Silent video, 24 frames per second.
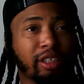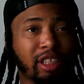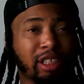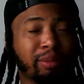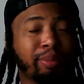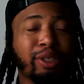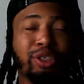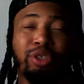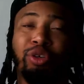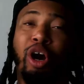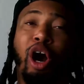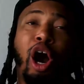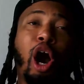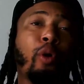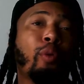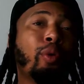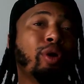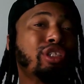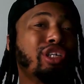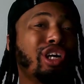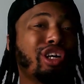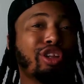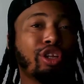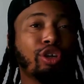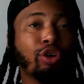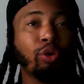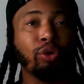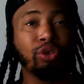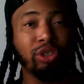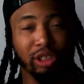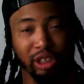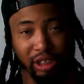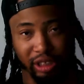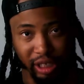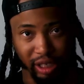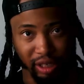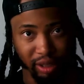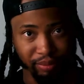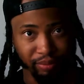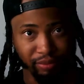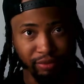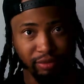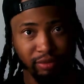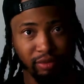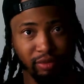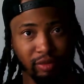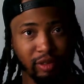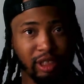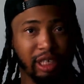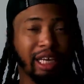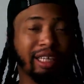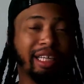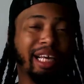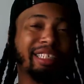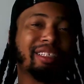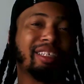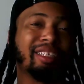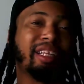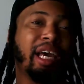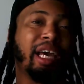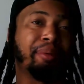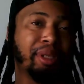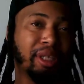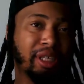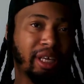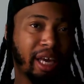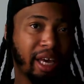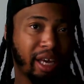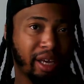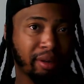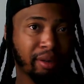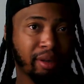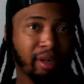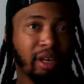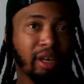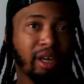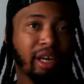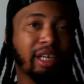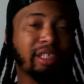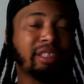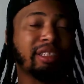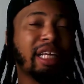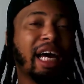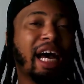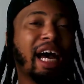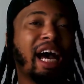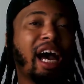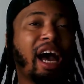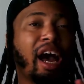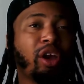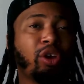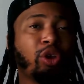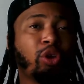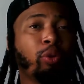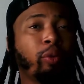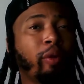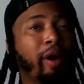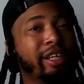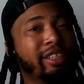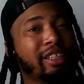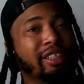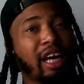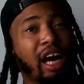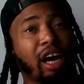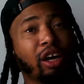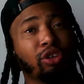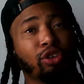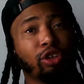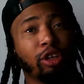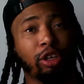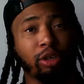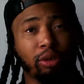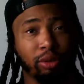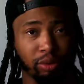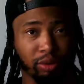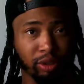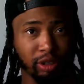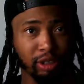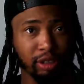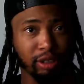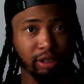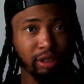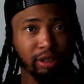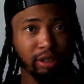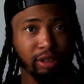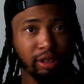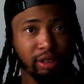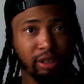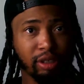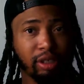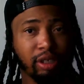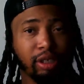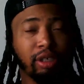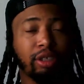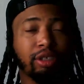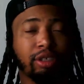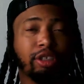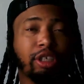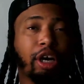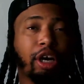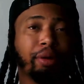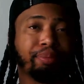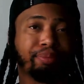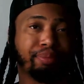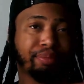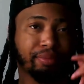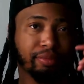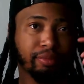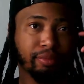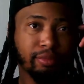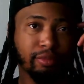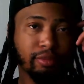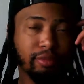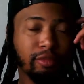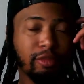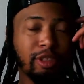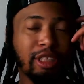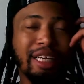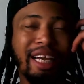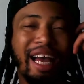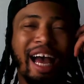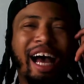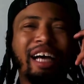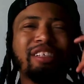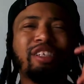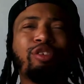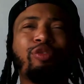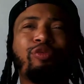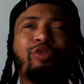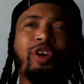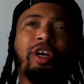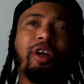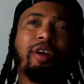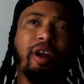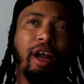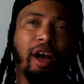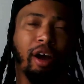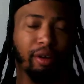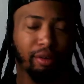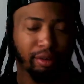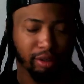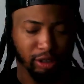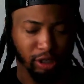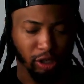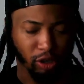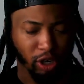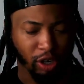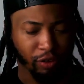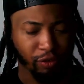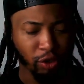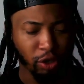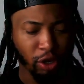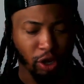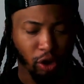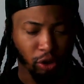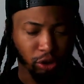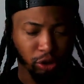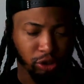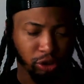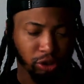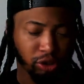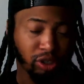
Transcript: but you're always going to lose the same. And that's the name of the game. It's not how you win, it's how you lose. So, how do you figure out? So if you go to,